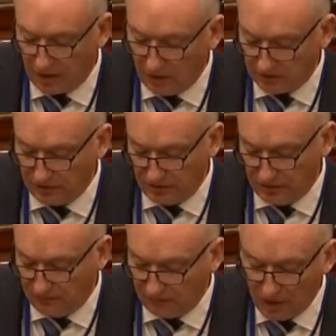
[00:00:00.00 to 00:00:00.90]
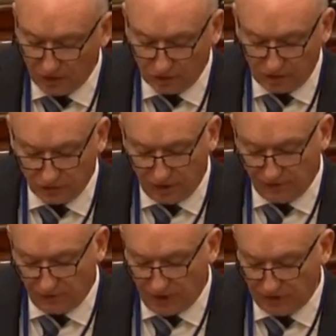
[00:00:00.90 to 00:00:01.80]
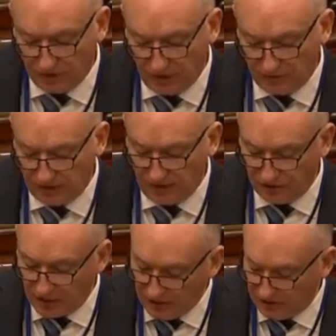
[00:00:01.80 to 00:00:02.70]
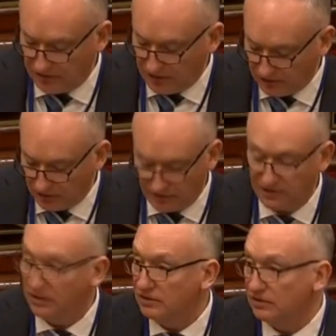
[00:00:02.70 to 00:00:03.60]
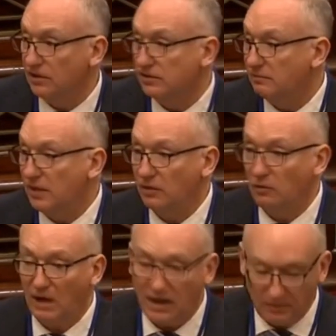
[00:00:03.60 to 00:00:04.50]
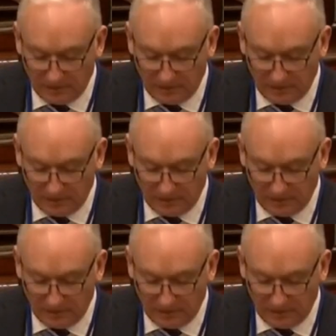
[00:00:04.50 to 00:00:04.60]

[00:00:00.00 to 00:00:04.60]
alternative drug driving regimes and changes that address the concerns of medical cannabis